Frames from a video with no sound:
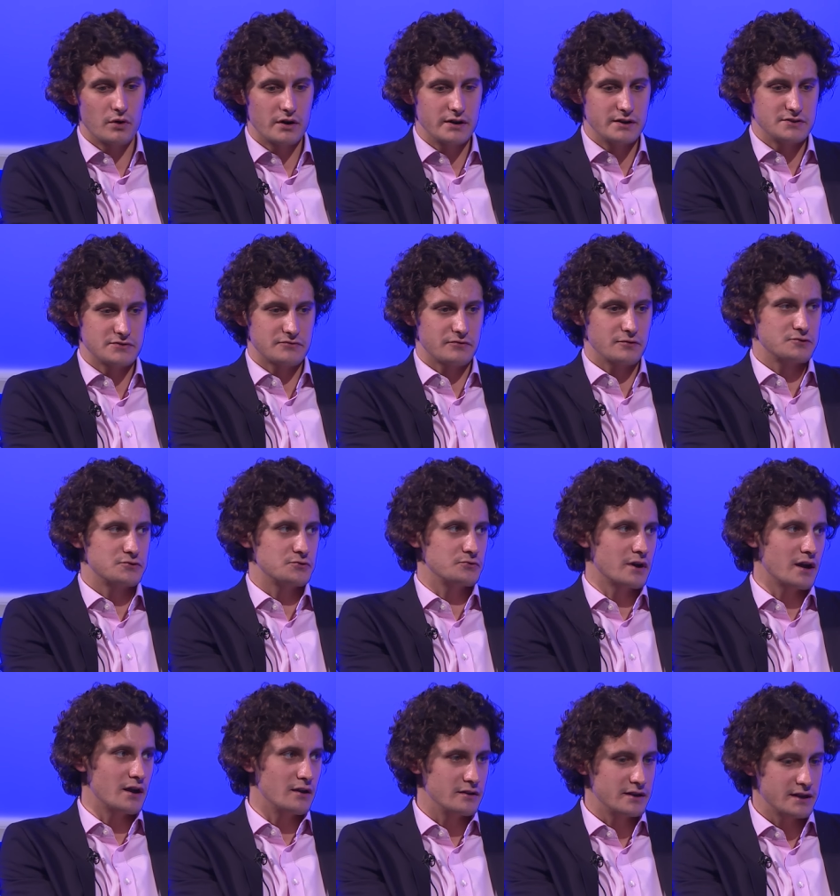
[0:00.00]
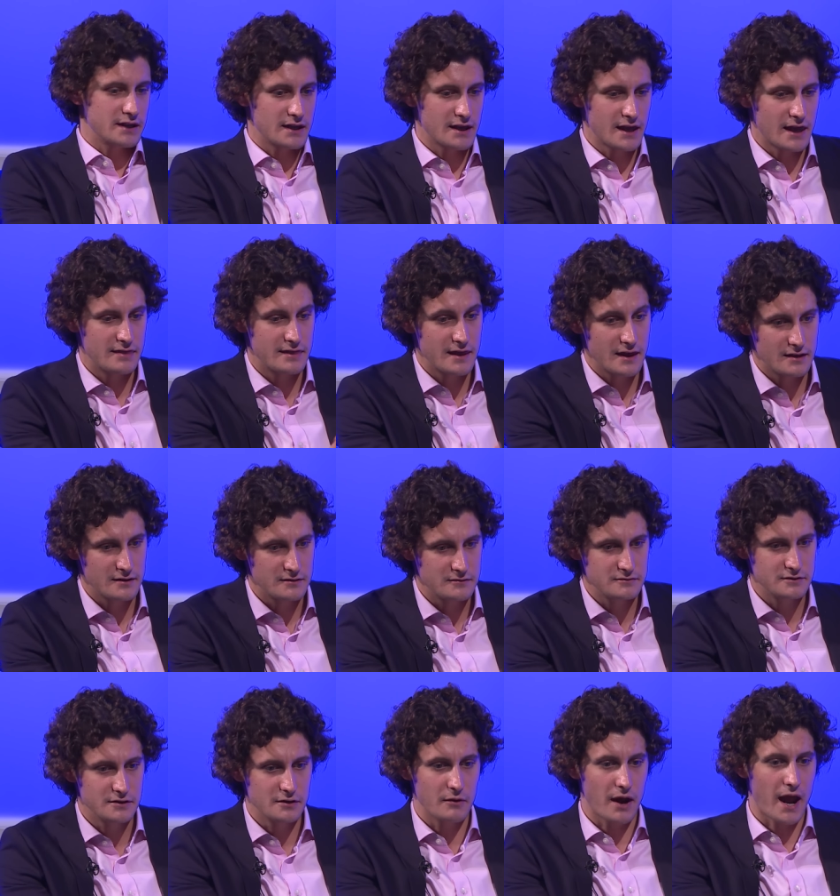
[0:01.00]
What is virtual reality? And then,
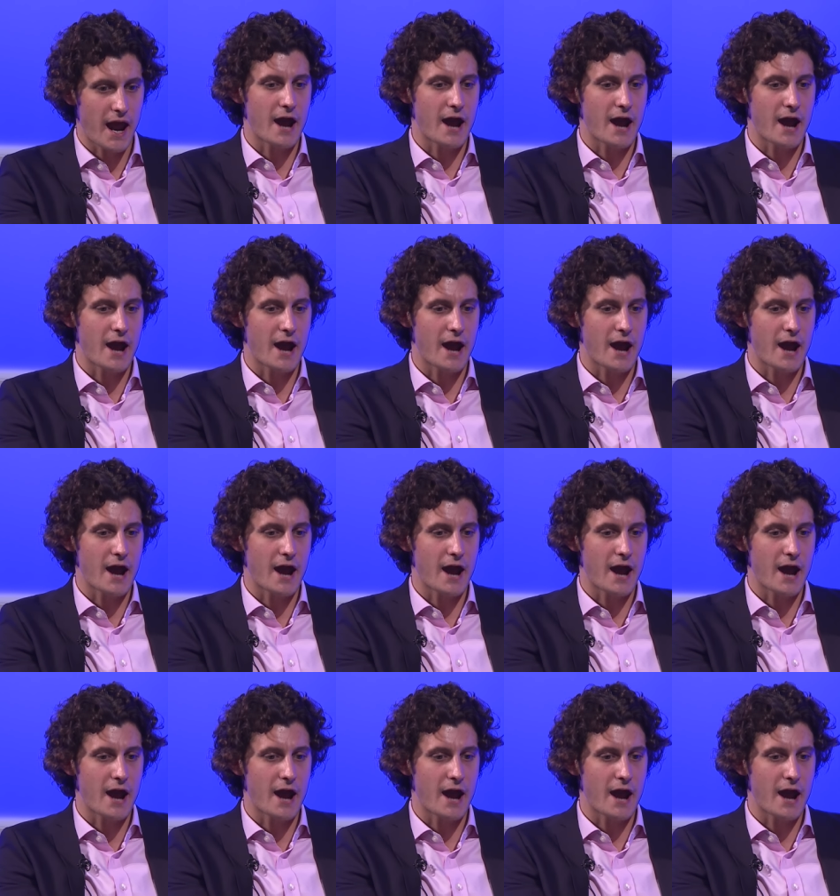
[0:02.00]
you know,